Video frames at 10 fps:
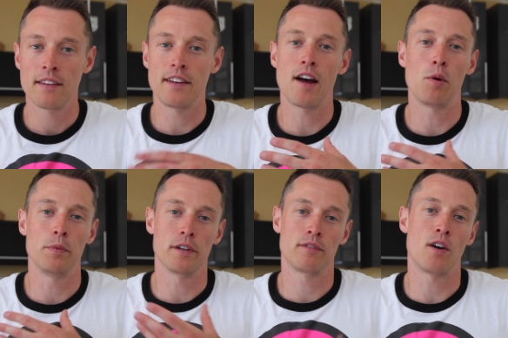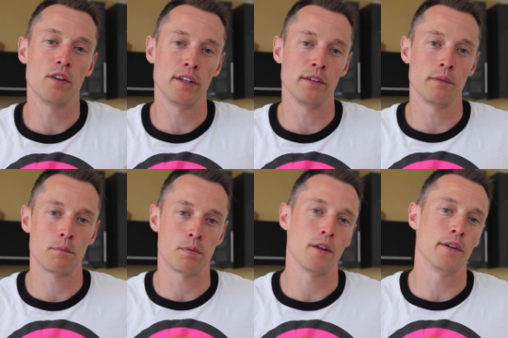to help their fallen
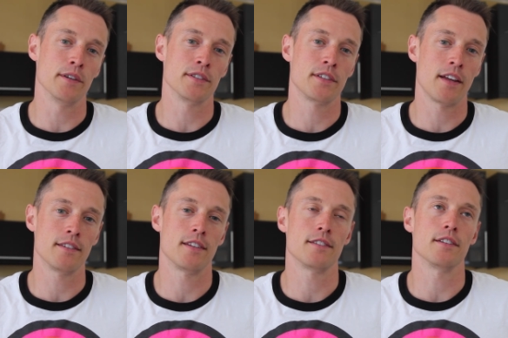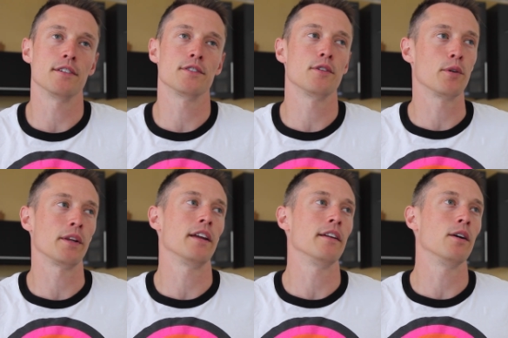brothers and sisters in
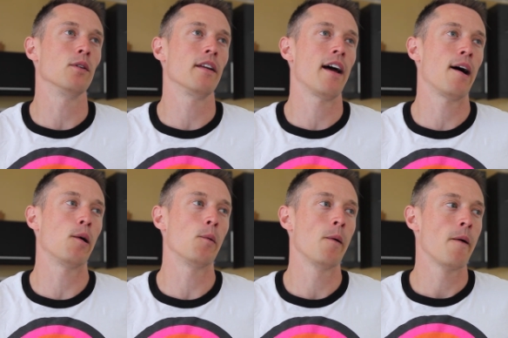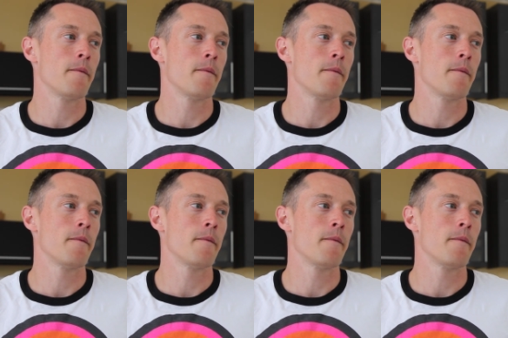Orlando, and how